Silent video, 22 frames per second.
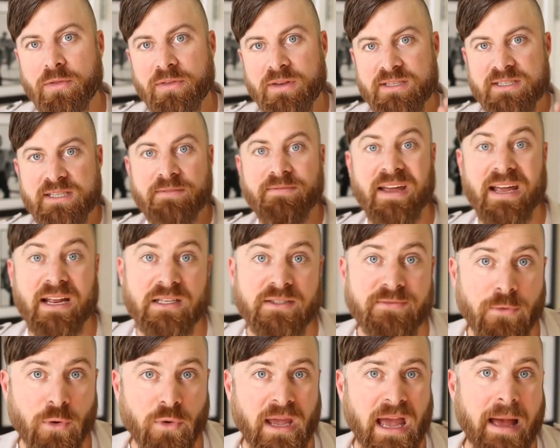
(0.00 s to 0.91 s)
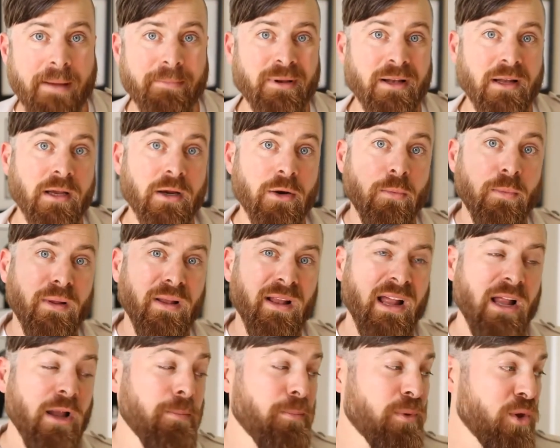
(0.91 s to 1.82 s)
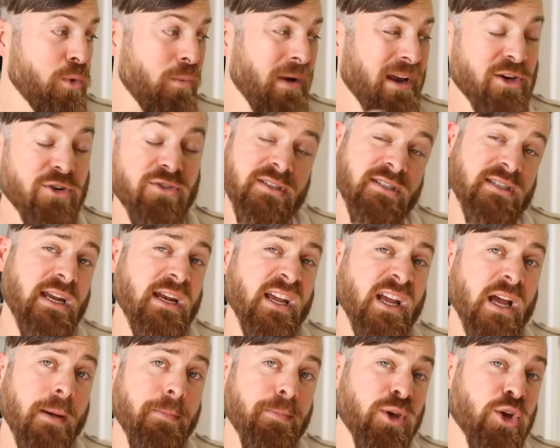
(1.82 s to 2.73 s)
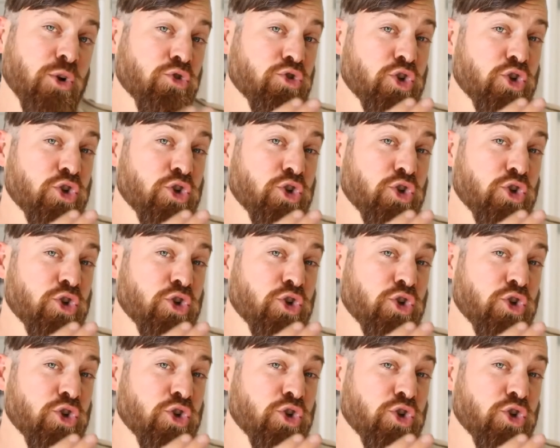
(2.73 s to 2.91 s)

This advanced vocabulary will help you when you're setting up your